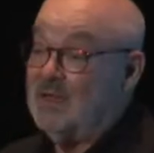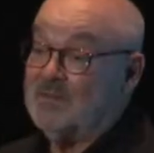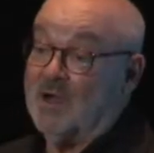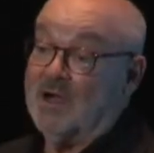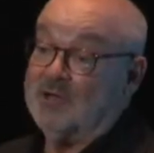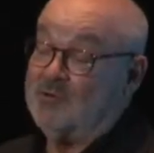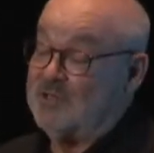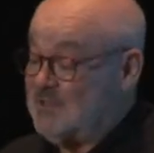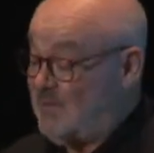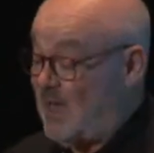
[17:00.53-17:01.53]
The
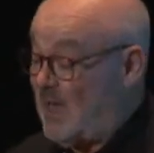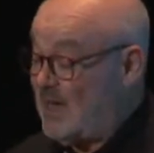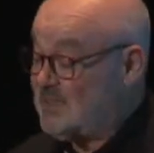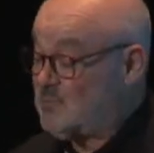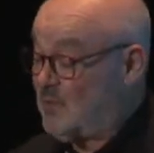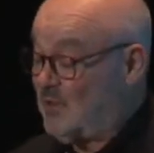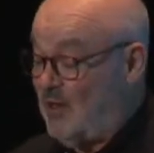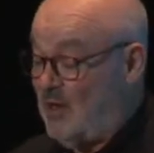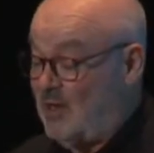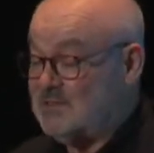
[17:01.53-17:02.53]
hundreds of hides were
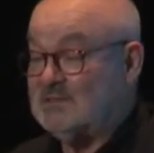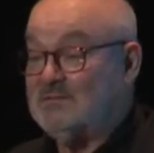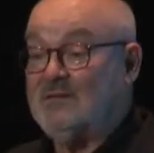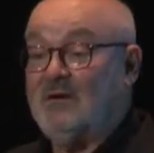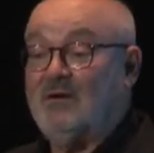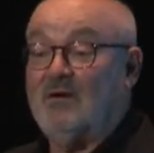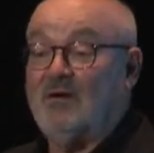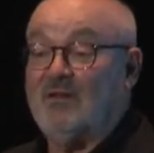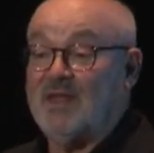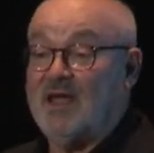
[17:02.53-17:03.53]
lost.
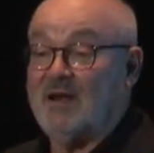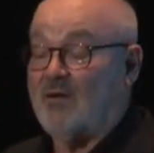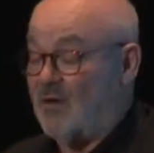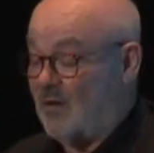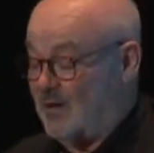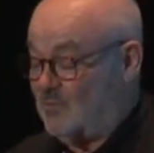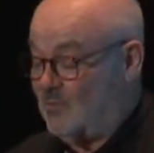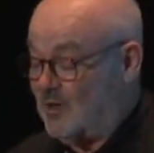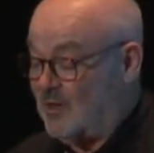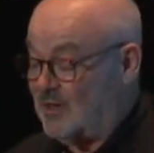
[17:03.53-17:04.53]
All that hard
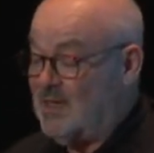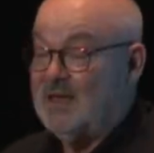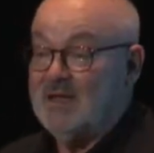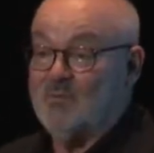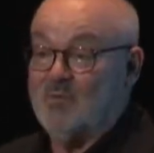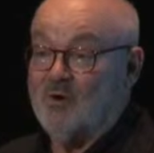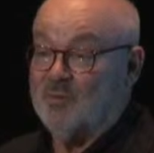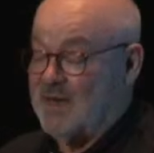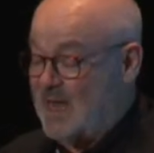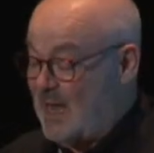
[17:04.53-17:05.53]
work and
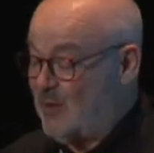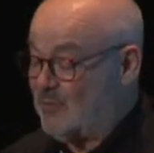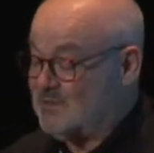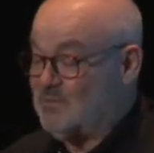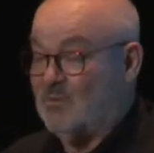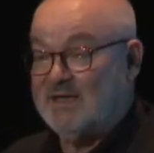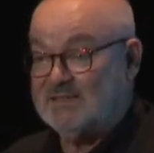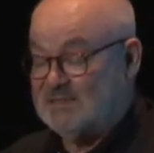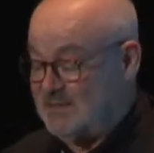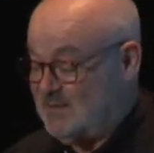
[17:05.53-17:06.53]
woman hours
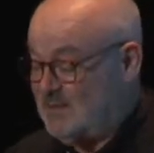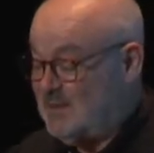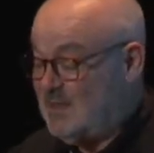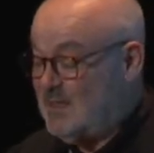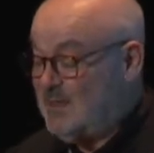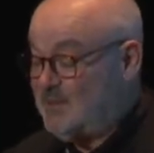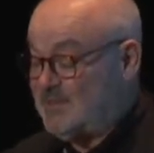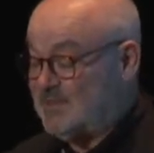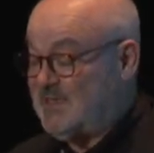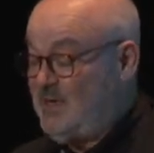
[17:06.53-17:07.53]
wasted. But
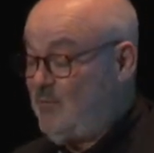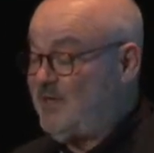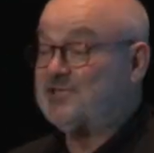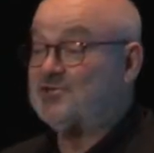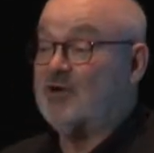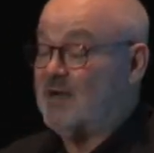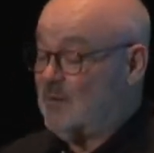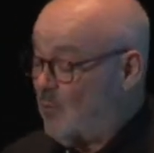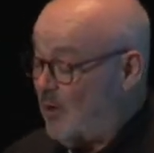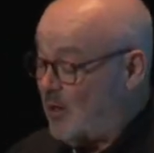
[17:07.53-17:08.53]
the seaweeds
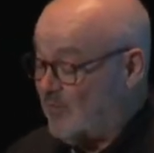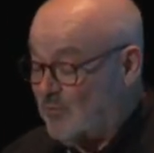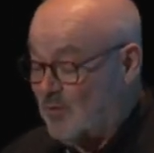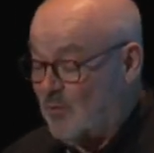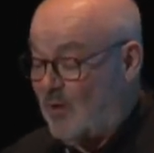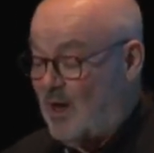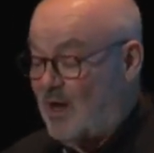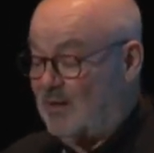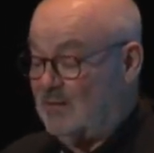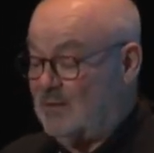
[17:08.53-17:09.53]
treaded water for a
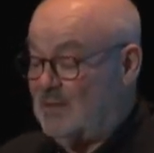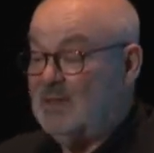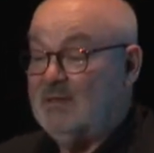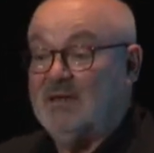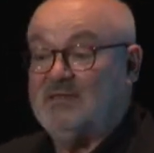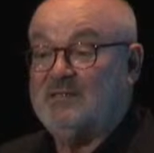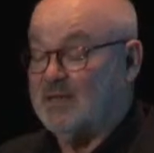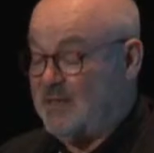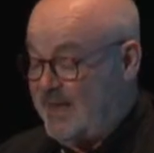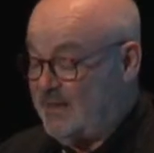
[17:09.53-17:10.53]
while until
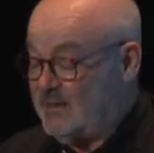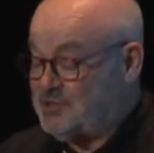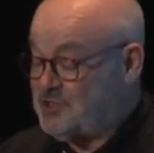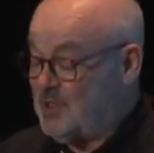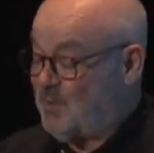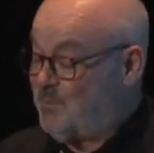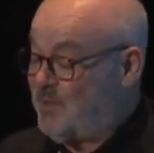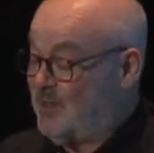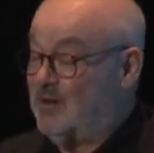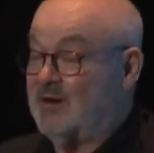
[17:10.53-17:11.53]
an English ship
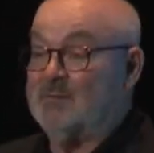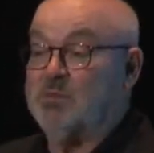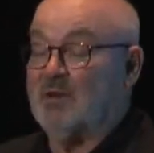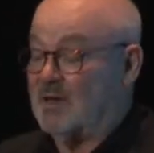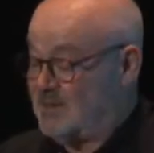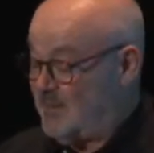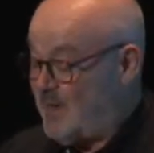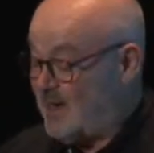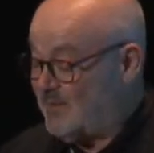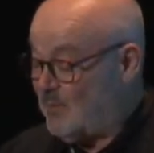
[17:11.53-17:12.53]
appeared and plucked them
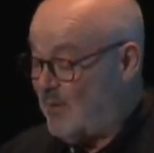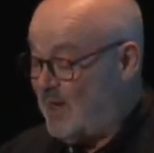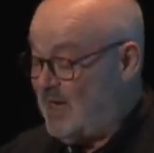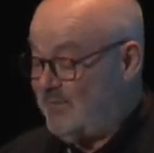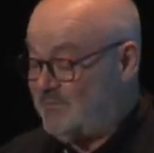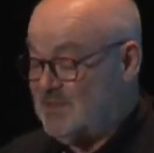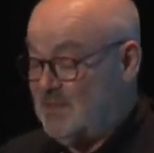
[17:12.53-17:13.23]
out of the waves.